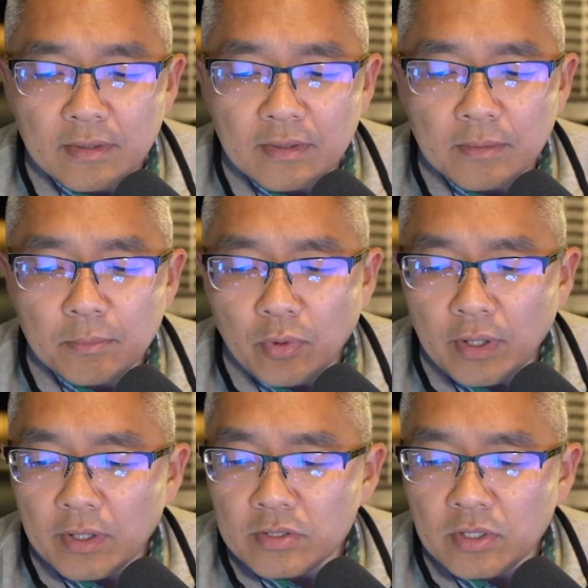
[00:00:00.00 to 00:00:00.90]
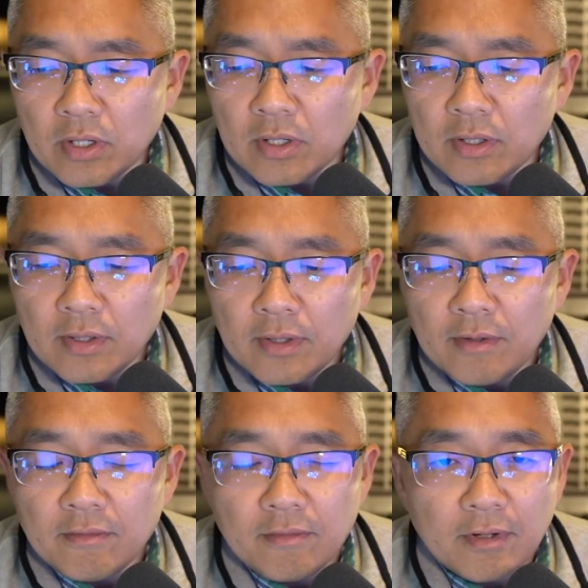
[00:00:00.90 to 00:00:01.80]
The prayers are
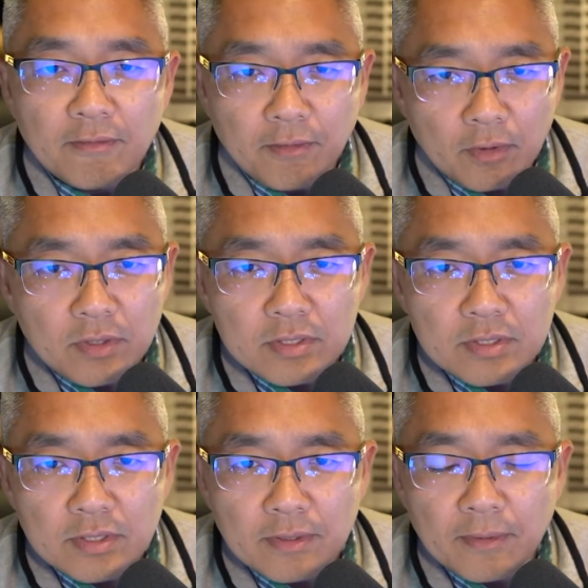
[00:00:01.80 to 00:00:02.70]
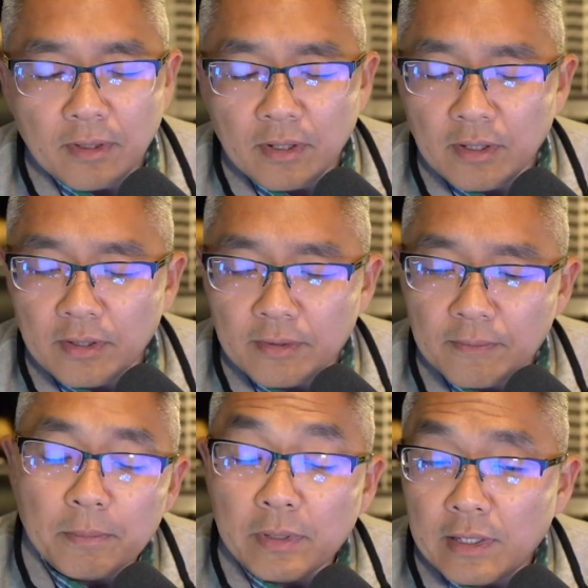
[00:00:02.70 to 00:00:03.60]
very focused
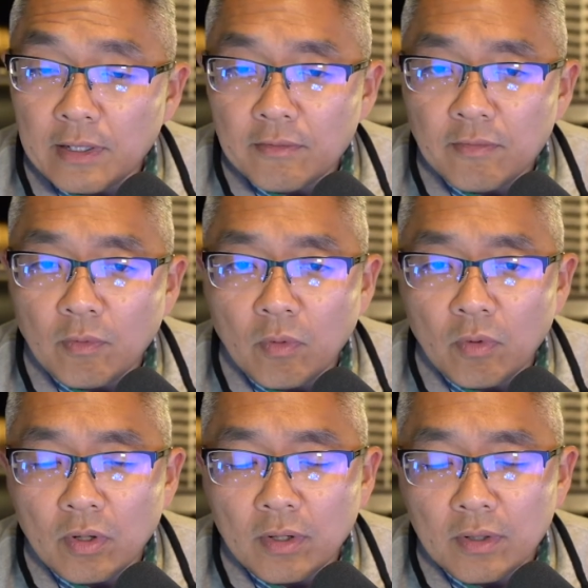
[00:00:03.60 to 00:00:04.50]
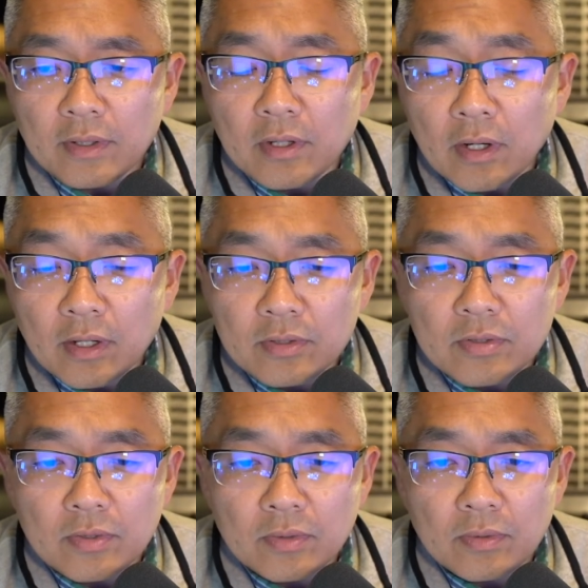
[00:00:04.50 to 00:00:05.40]
on pleading for God
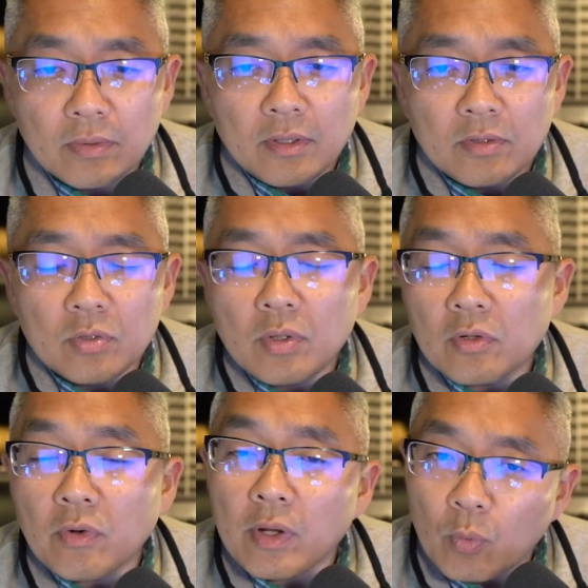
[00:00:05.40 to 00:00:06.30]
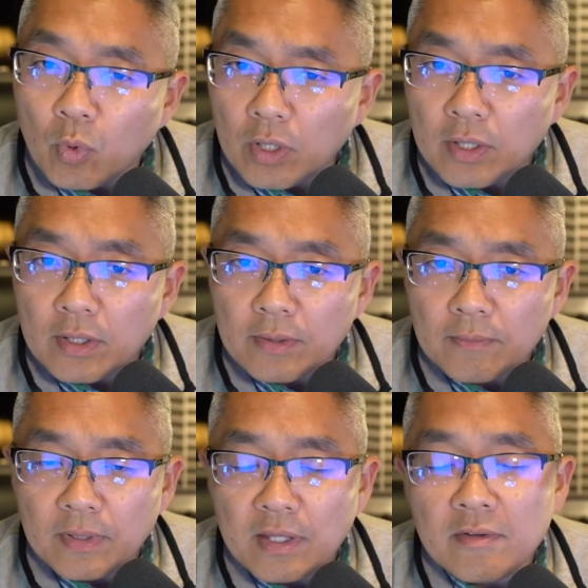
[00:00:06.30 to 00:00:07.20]
to do a great work,
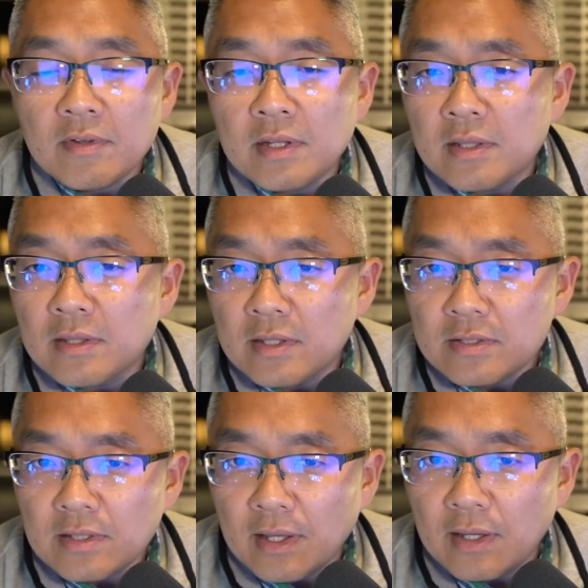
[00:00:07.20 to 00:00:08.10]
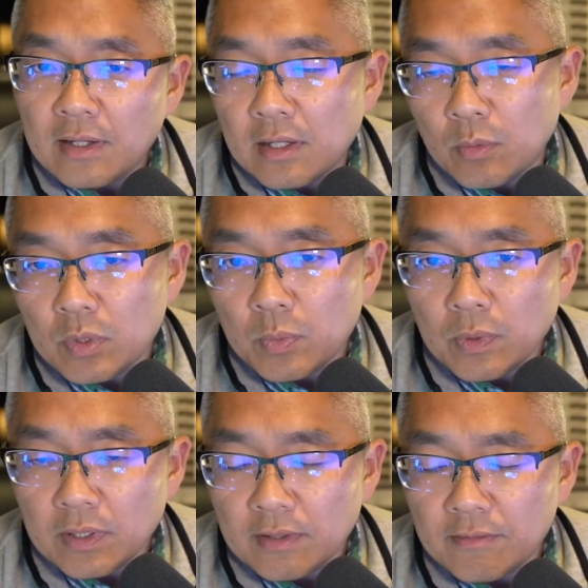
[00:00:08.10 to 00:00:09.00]
even in this day in which we
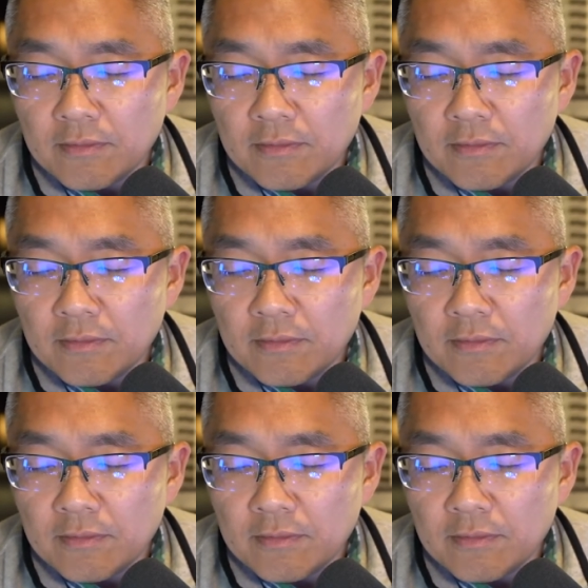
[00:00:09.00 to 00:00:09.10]
live.